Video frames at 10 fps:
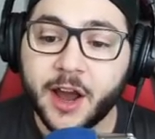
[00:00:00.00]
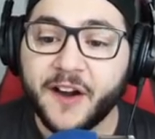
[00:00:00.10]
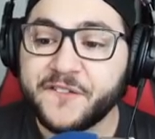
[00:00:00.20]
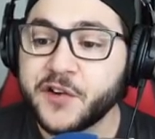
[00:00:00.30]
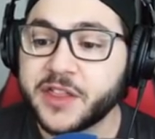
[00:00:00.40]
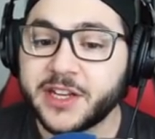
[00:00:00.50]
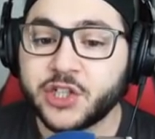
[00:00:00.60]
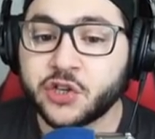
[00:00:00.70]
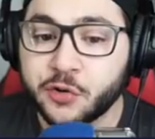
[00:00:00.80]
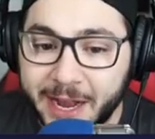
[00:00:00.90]
off with a
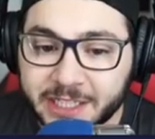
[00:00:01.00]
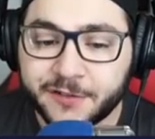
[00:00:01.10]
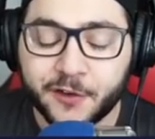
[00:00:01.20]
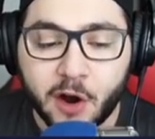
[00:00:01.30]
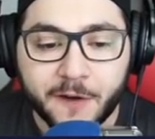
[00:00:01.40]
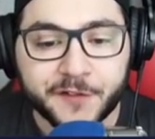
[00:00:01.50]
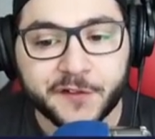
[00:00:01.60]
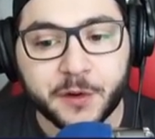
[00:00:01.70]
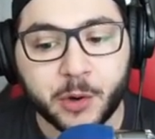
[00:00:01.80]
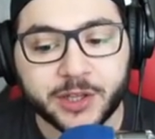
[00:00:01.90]
transfer offer
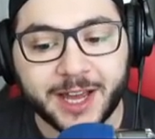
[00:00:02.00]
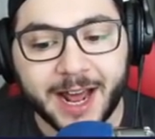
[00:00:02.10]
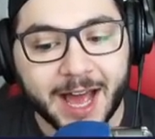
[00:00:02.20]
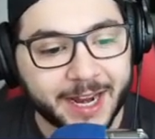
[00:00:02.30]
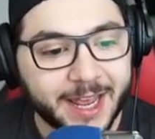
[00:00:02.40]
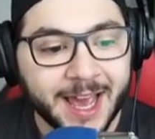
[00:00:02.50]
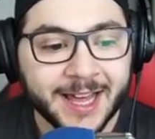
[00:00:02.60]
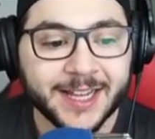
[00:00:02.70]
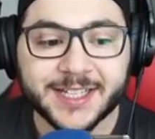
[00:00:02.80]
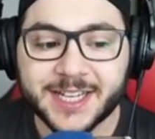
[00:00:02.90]
from Montanari.
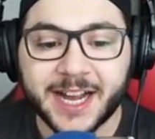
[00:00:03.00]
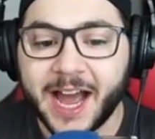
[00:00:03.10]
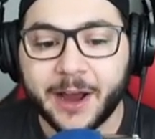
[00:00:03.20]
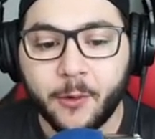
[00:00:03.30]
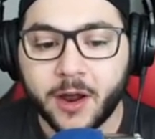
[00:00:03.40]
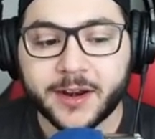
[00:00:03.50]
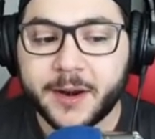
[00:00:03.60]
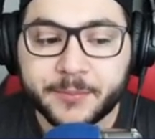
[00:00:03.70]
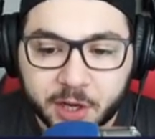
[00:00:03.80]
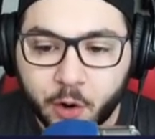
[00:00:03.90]
This is a guy I wanted
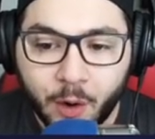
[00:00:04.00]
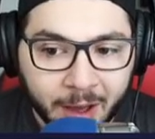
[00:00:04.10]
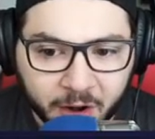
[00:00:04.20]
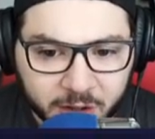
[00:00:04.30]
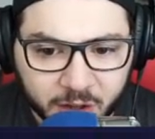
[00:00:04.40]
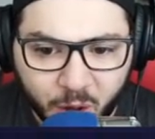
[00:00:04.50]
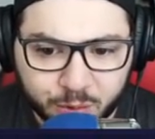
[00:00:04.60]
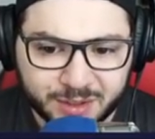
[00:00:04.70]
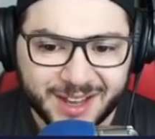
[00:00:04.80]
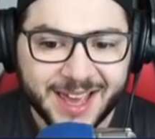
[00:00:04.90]
him to go out on
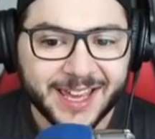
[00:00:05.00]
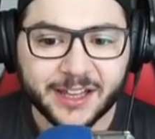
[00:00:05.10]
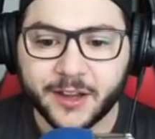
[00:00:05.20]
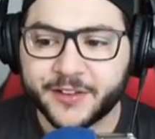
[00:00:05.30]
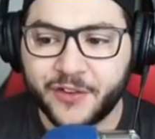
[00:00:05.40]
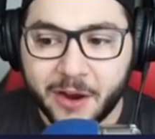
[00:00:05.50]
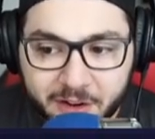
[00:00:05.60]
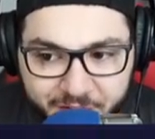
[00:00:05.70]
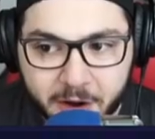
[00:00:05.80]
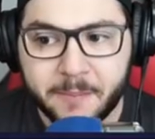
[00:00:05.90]
loan. He looks
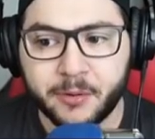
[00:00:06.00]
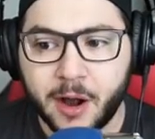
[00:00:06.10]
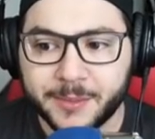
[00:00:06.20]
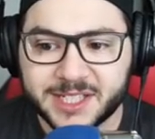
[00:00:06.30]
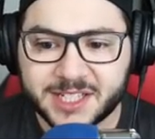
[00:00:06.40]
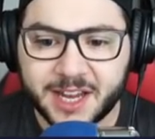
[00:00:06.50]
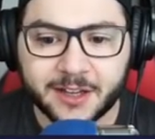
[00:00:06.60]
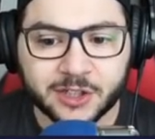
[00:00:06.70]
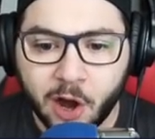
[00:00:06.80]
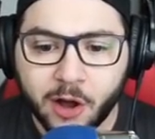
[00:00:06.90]
very, very
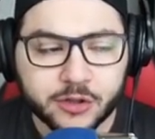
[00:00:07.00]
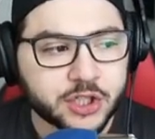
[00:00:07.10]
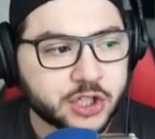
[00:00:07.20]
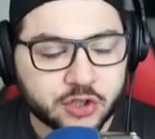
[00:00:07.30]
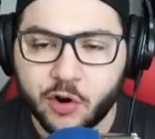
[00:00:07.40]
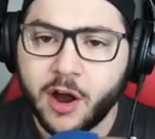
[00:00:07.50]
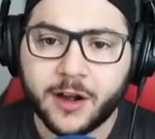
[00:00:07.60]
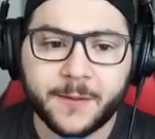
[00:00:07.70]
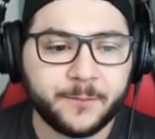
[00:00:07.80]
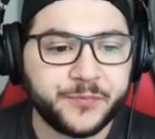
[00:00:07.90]
promising. Tall,
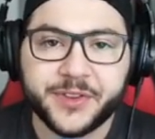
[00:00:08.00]
strong,